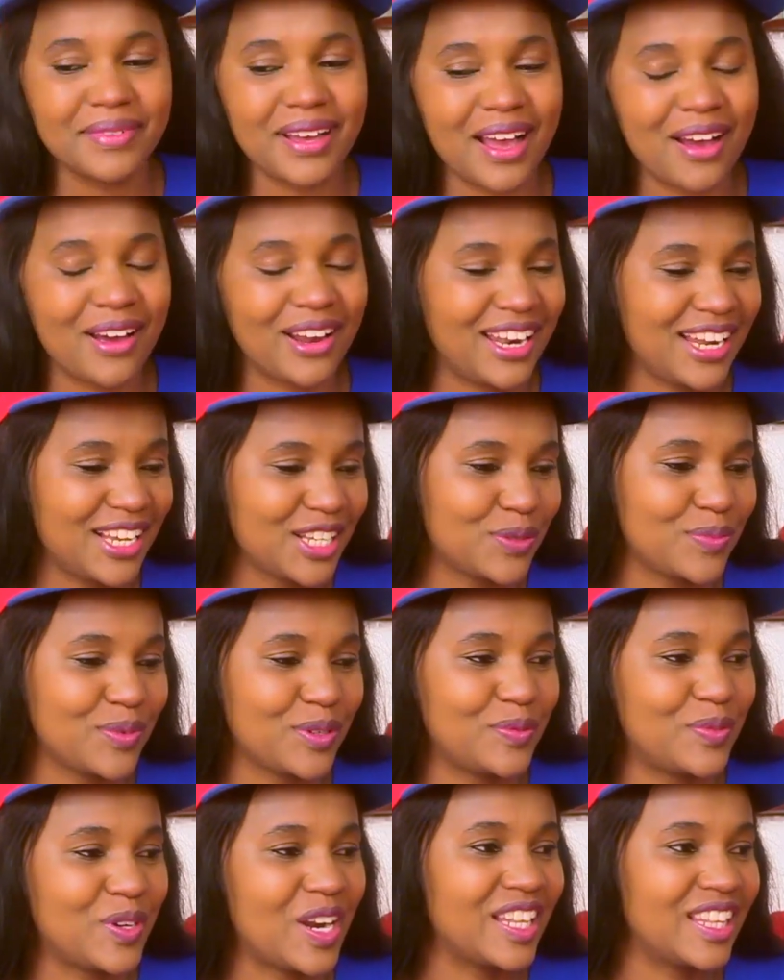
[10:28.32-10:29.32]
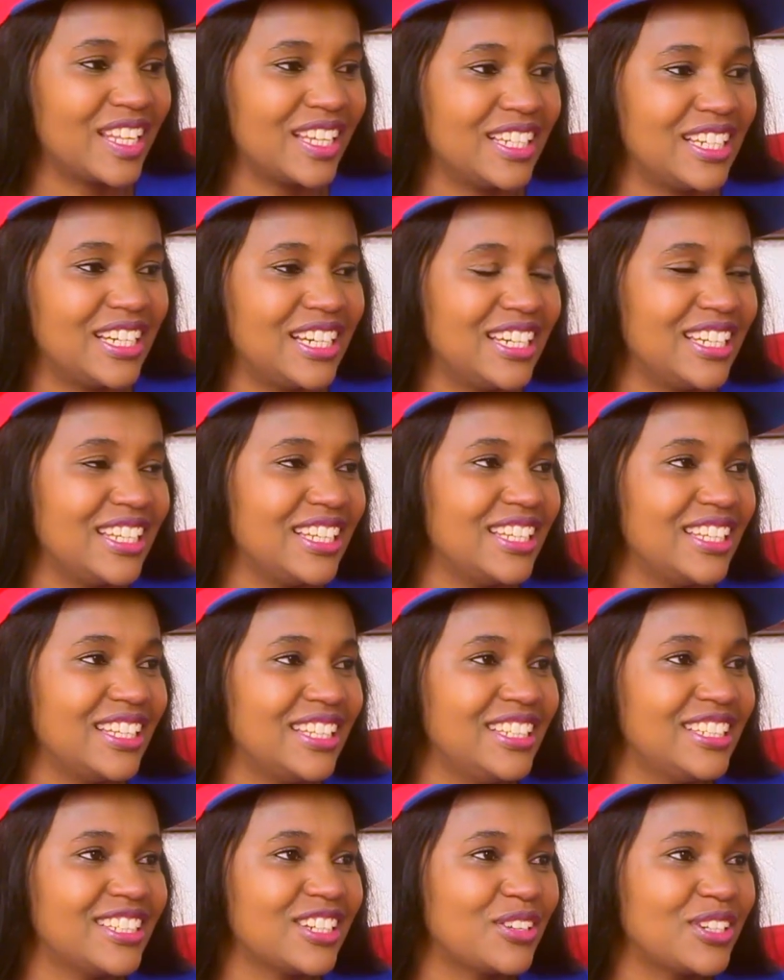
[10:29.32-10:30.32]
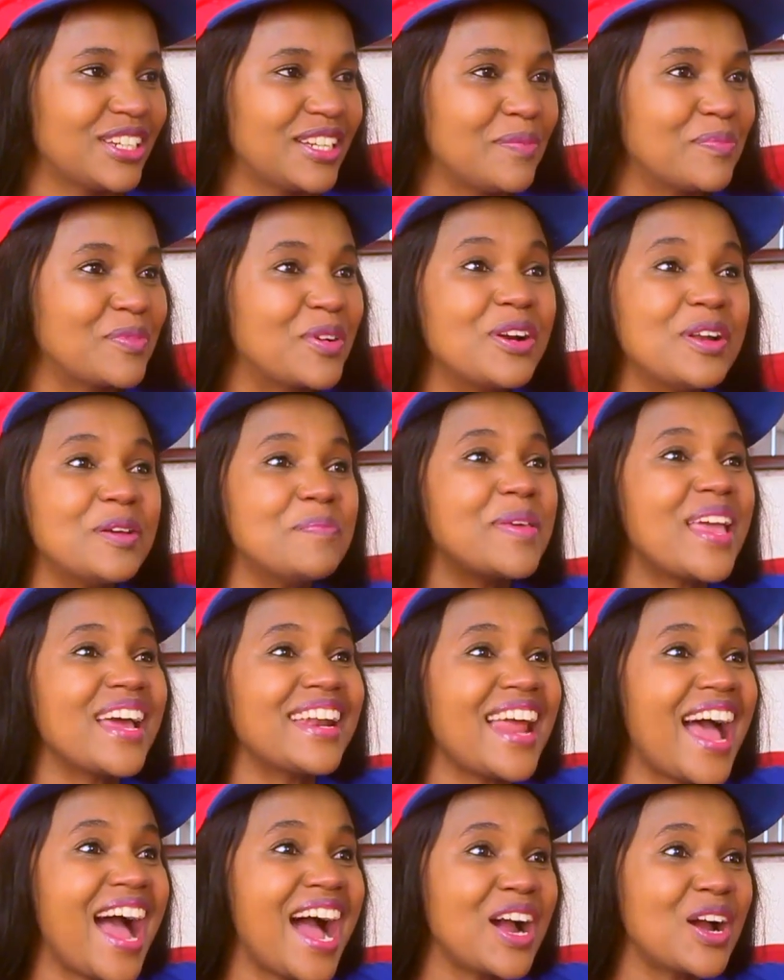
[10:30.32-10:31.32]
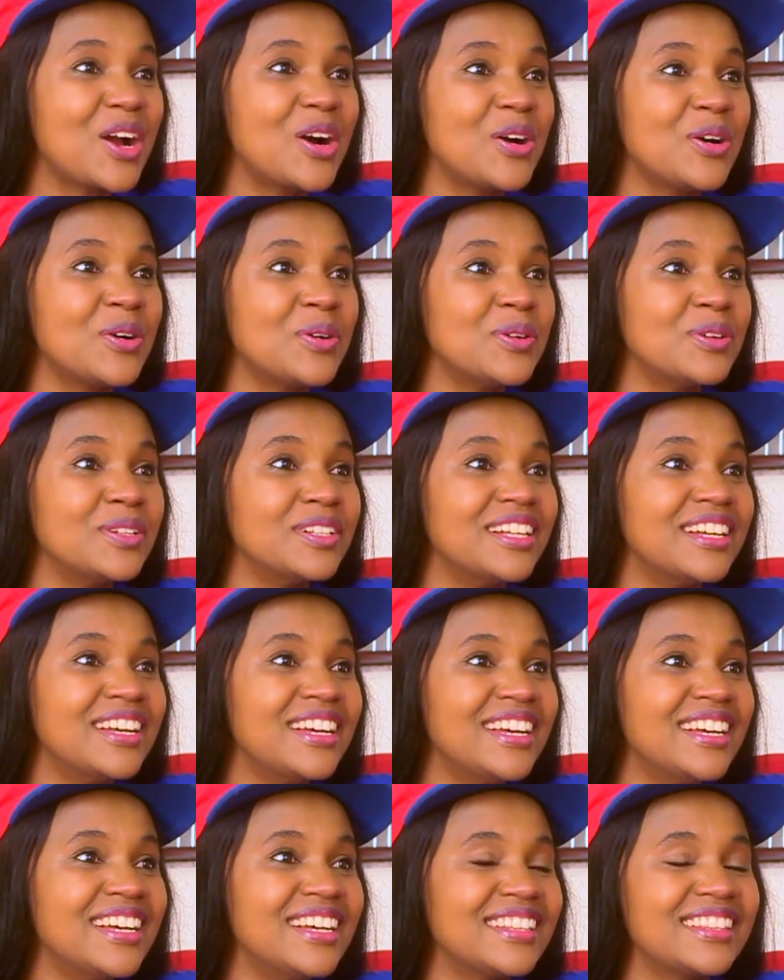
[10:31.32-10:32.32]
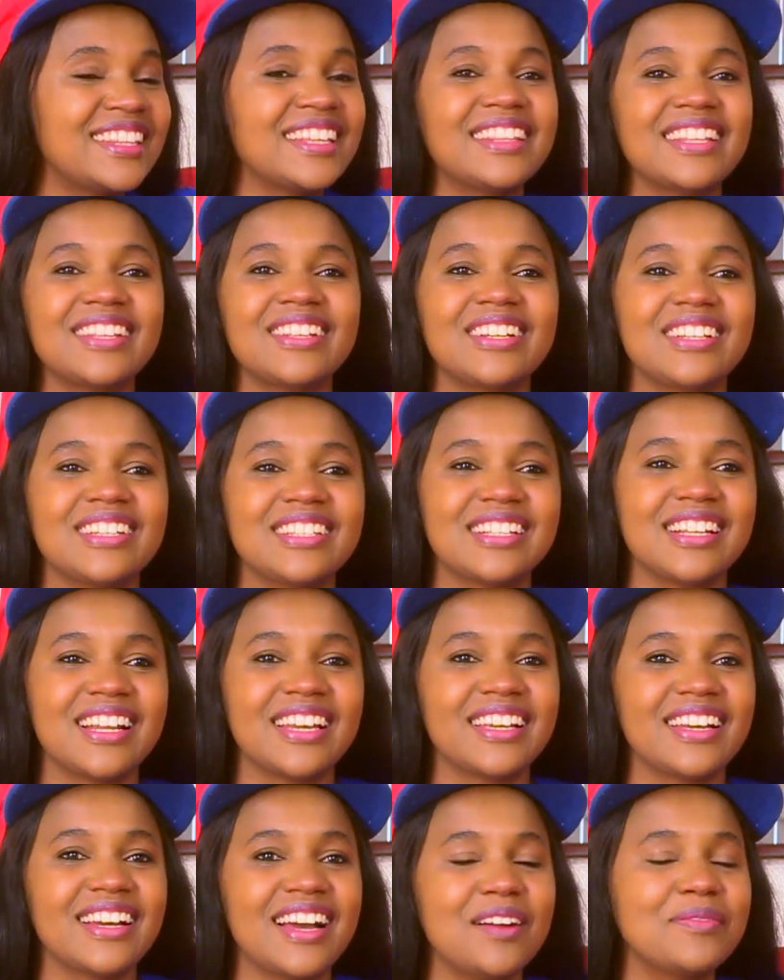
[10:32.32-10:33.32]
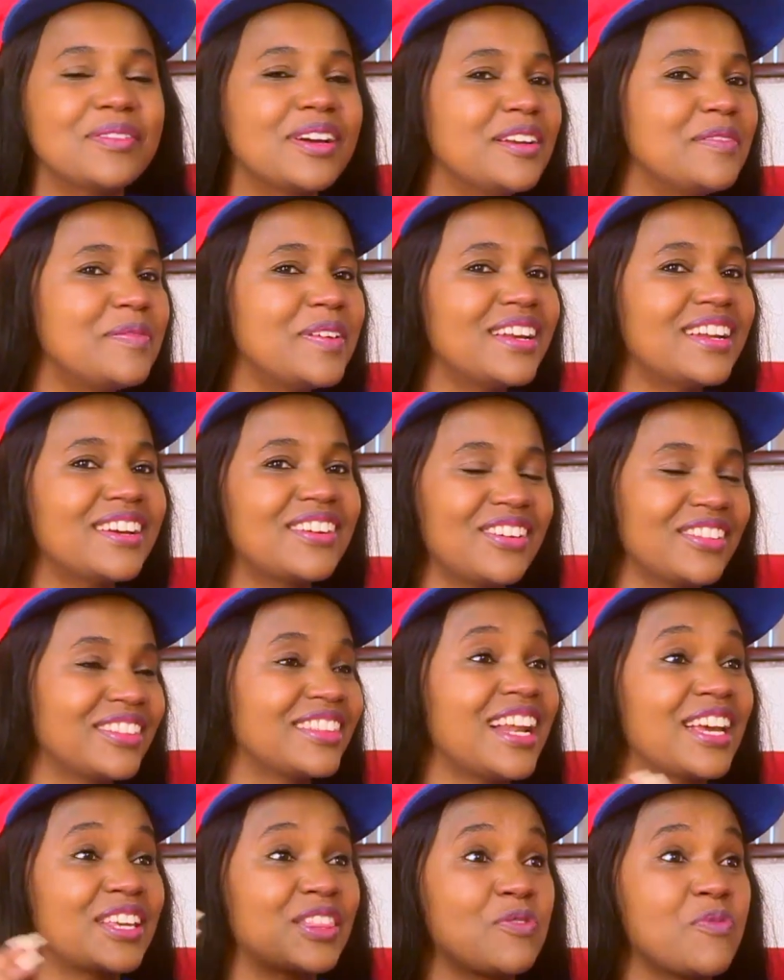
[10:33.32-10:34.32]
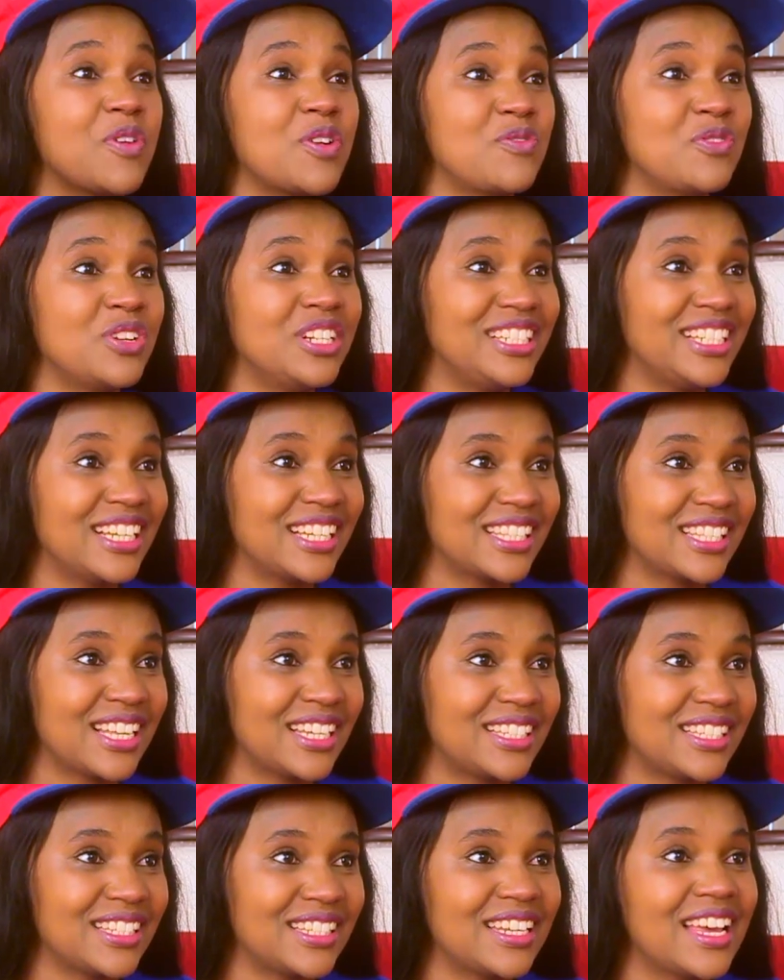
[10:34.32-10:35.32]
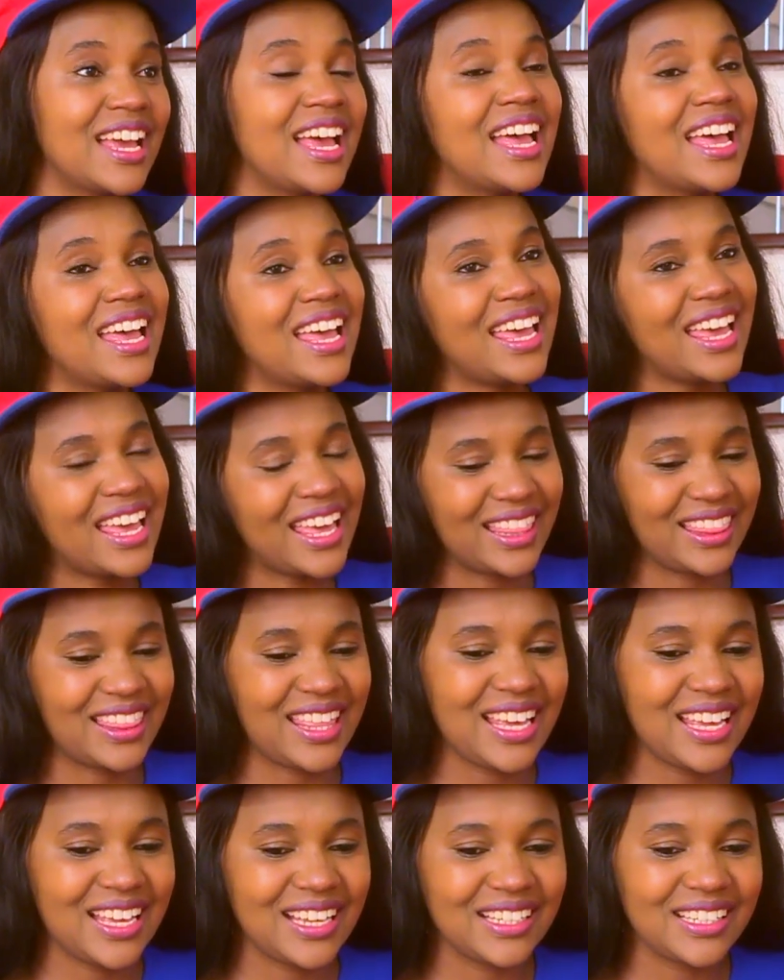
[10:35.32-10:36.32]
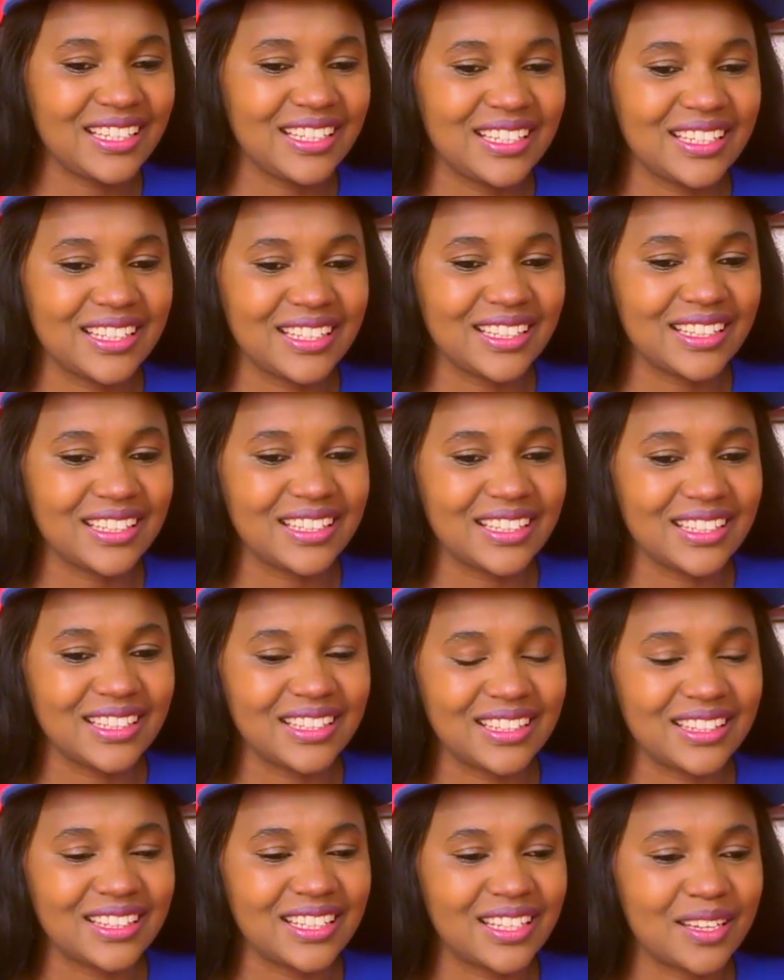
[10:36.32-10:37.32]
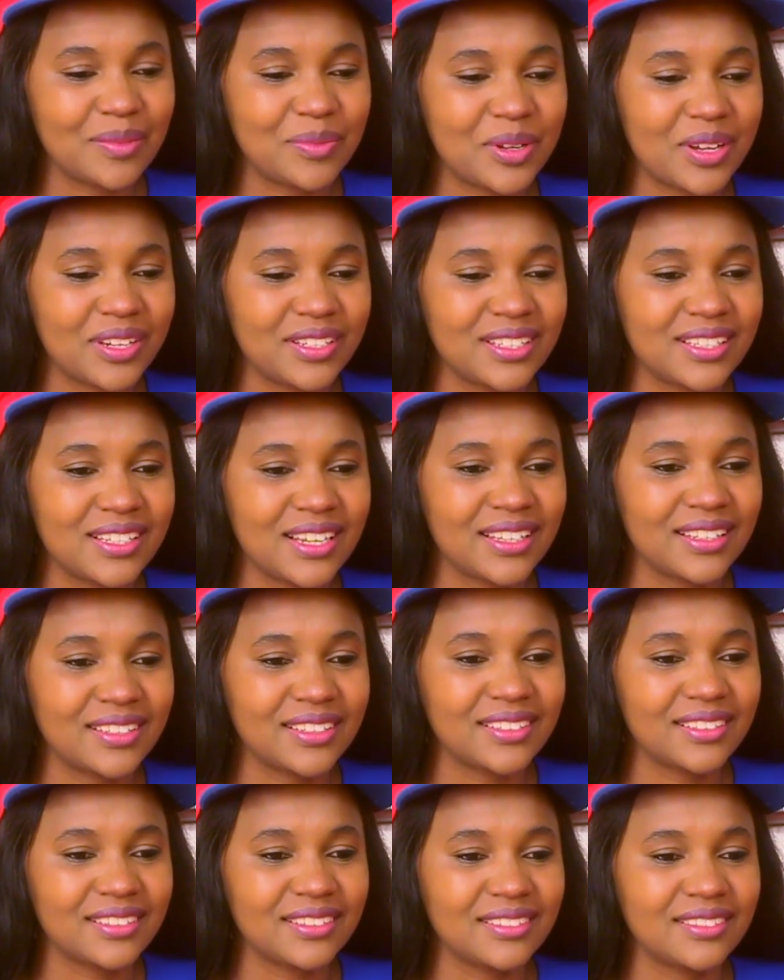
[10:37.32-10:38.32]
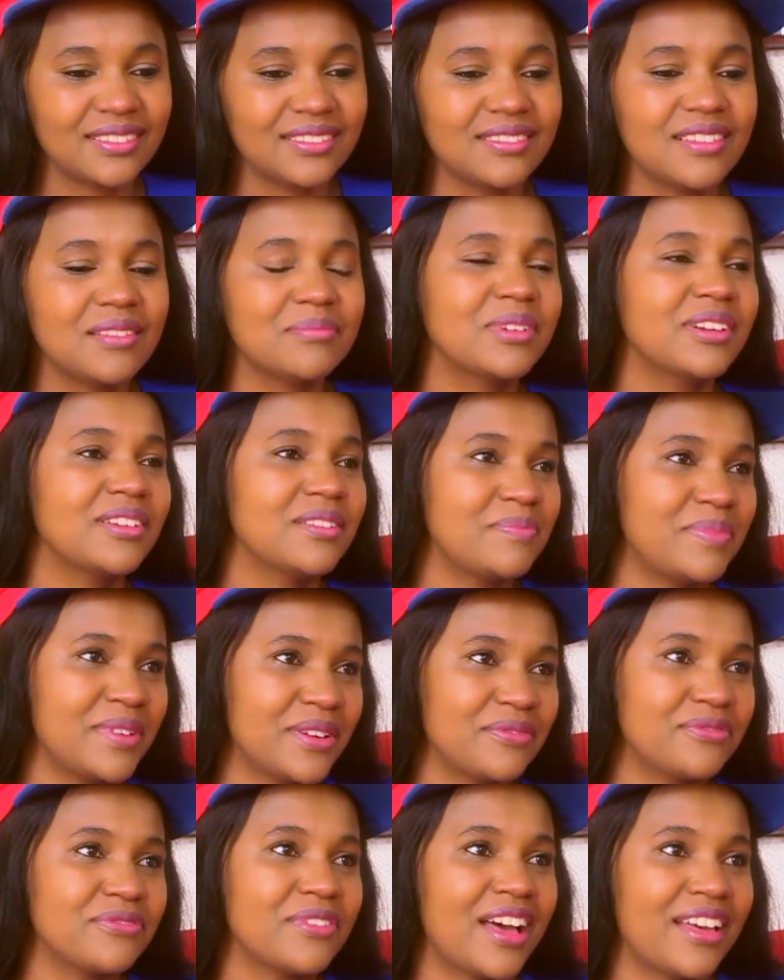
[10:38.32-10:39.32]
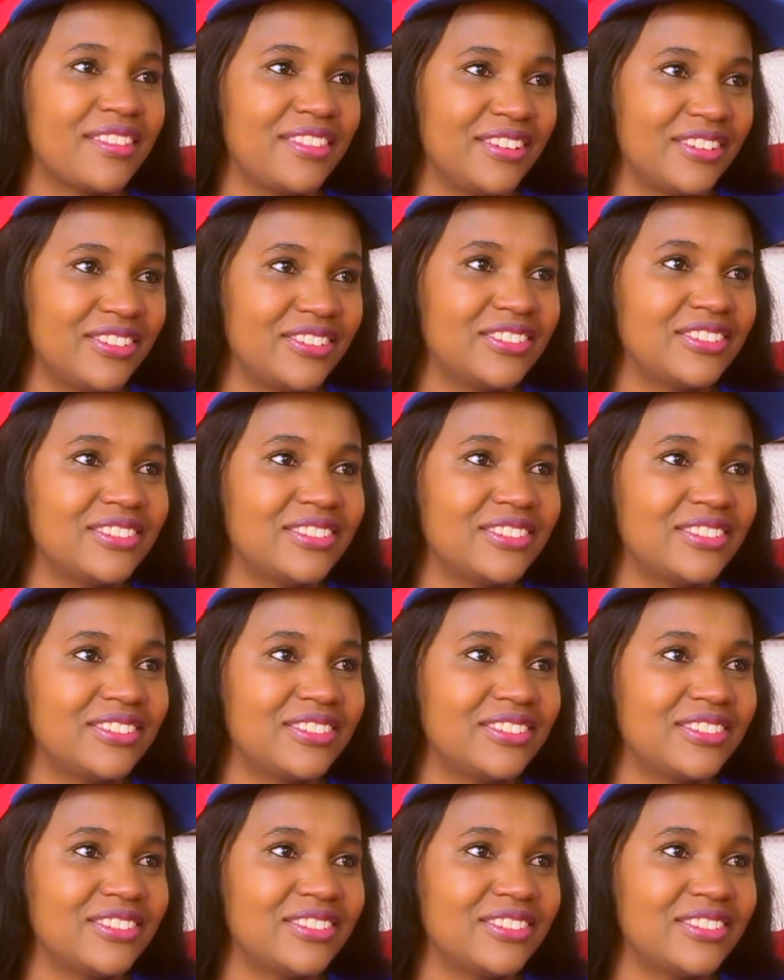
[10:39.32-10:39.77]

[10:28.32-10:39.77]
our last born brother, he shouted, I'm gonna be an uncle. Then like, I'm gonna be an uncle. Like, they were really excited. And then they kept cutting, like, no, I'm gonna be a father.